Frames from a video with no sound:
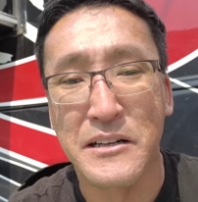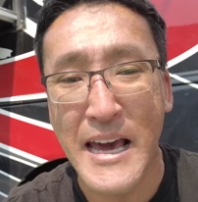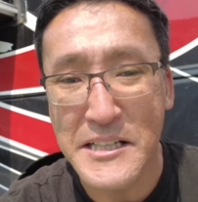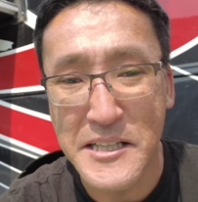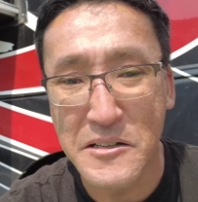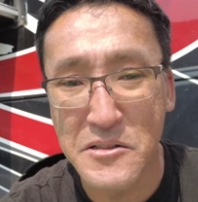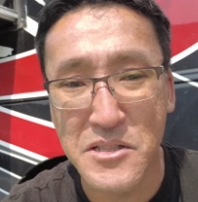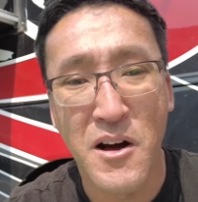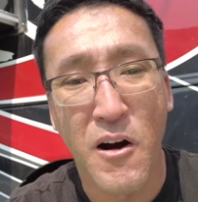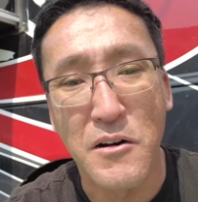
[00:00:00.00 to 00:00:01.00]

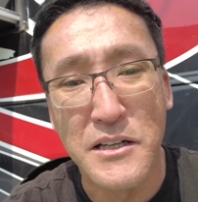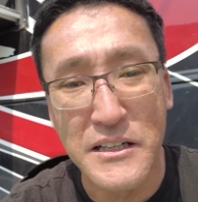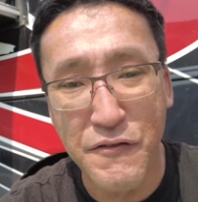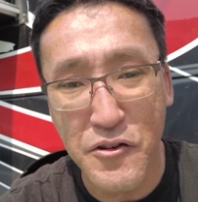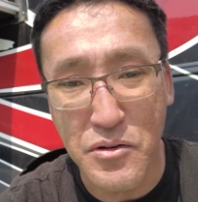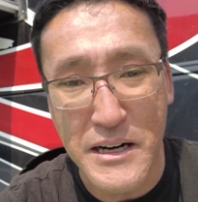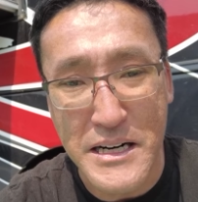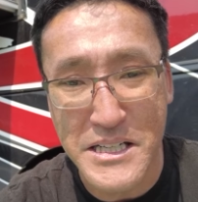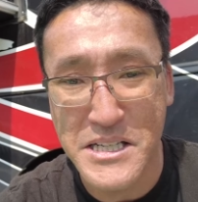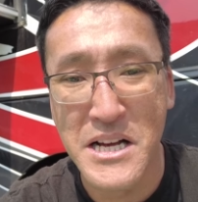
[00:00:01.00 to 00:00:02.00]
Catskills are good for
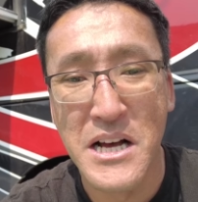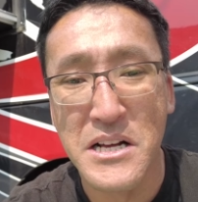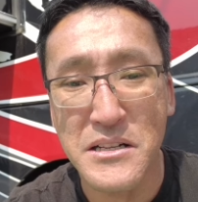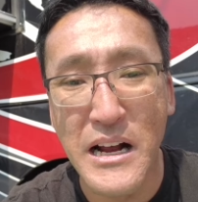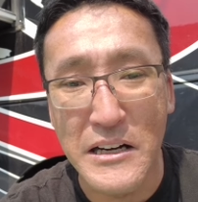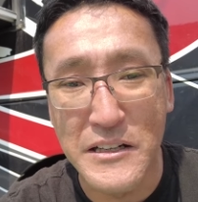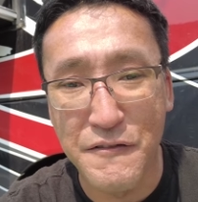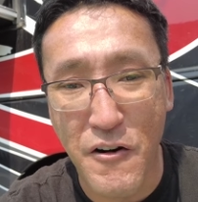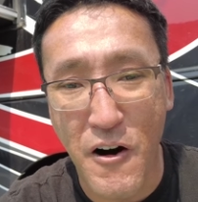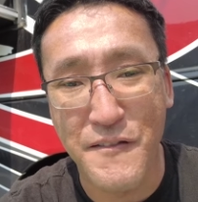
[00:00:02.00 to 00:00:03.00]
trucks, not good
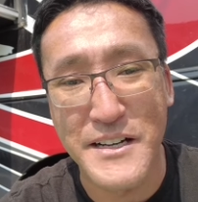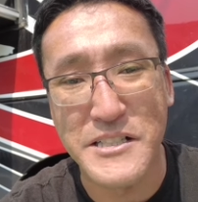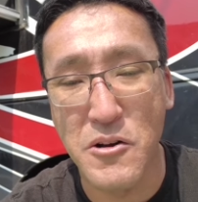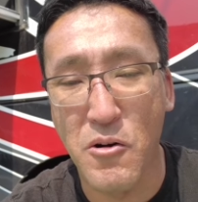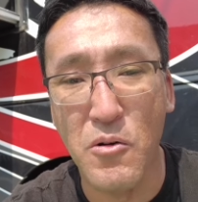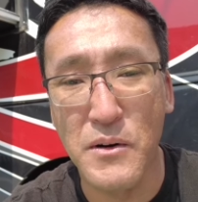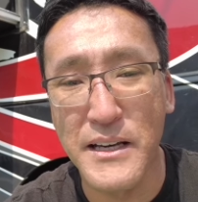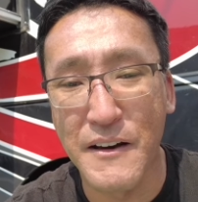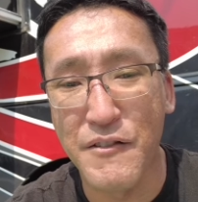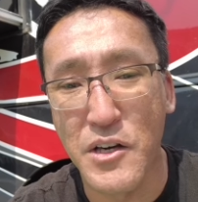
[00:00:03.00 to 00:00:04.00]
for RVs. They're only
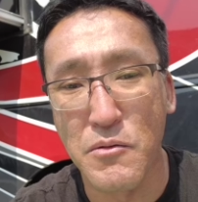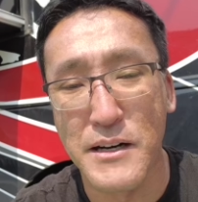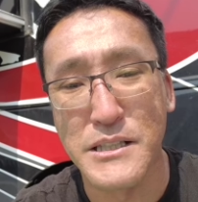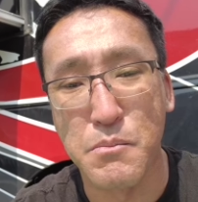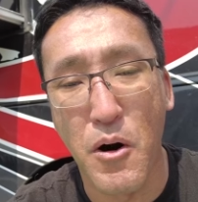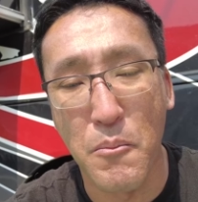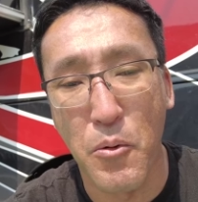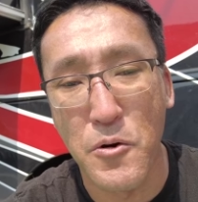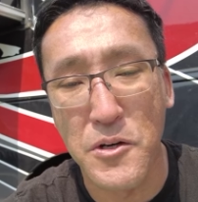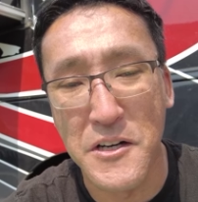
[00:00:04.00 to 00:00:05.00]
giving you a small
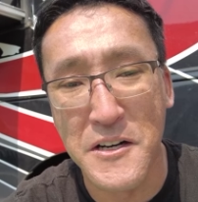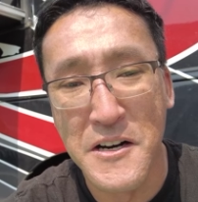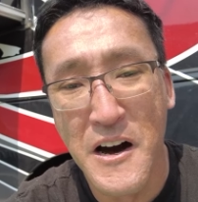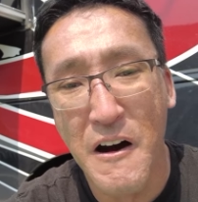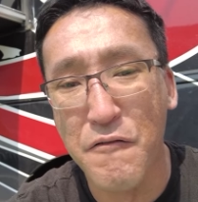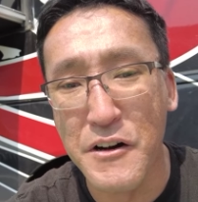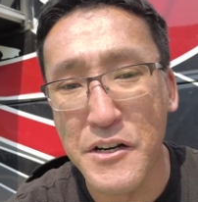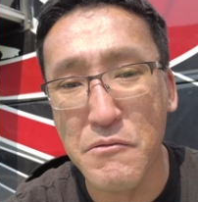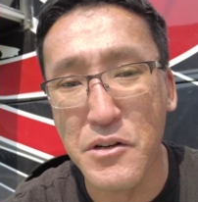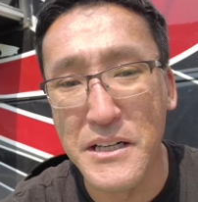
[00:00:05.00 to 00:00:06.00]
portion of what
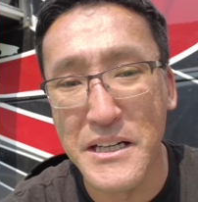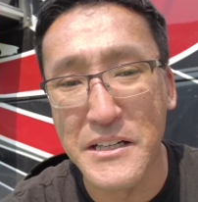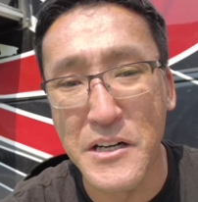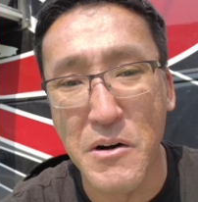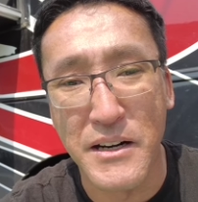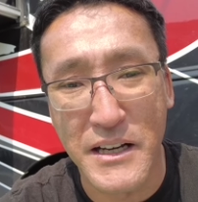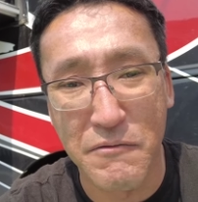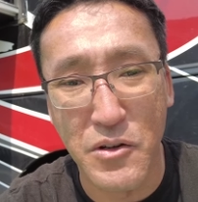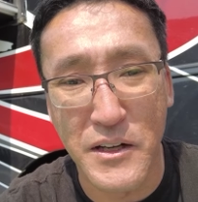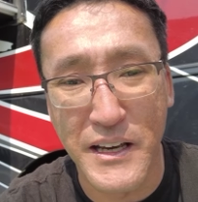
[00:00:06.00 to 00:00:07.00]
you really need to know, and it
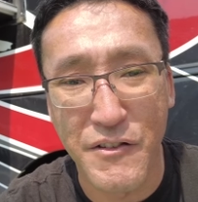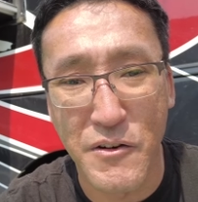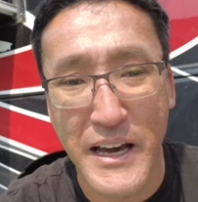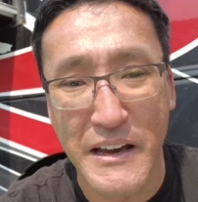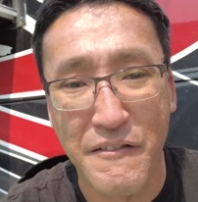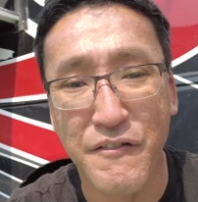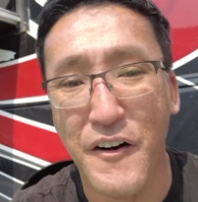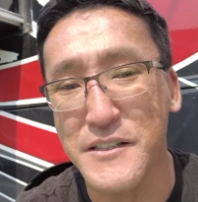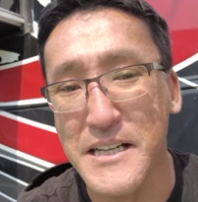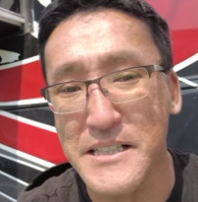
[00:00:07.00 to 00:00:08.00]
can really give you a
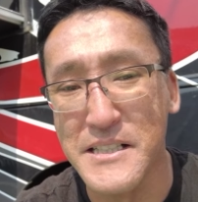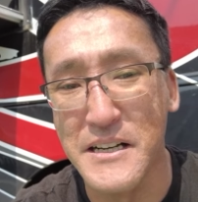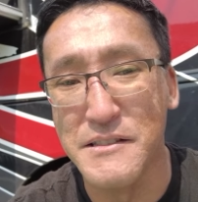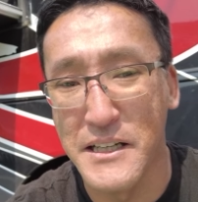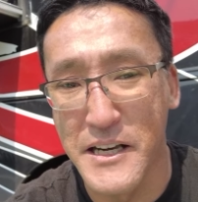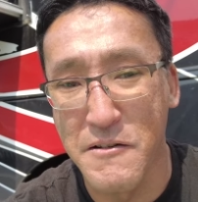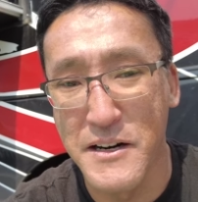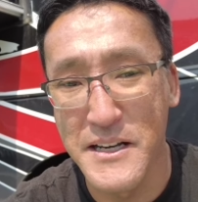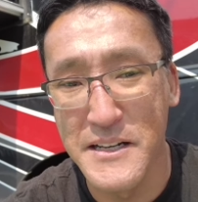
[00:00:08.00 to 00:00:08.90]
false sense of security.